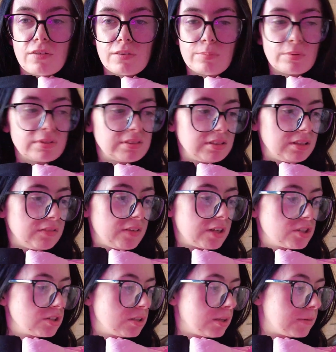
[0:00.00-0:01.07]
of a book sleeve
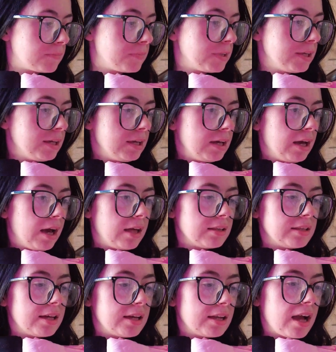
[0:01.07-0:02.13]
actually. And
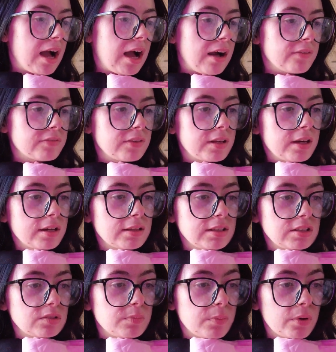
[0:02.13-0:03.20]
then I have like
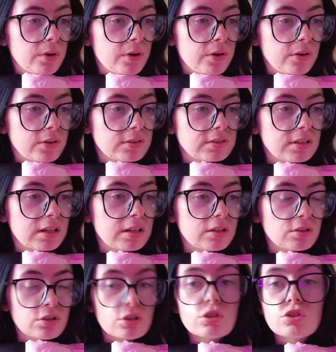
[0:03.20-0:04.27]
these bows and
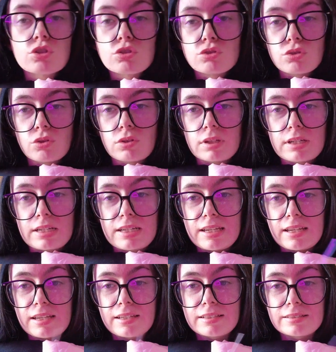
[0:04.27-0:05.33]
they're so
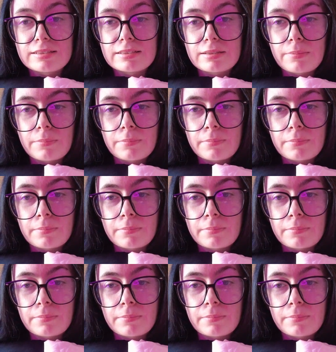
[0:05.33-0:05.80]
nice.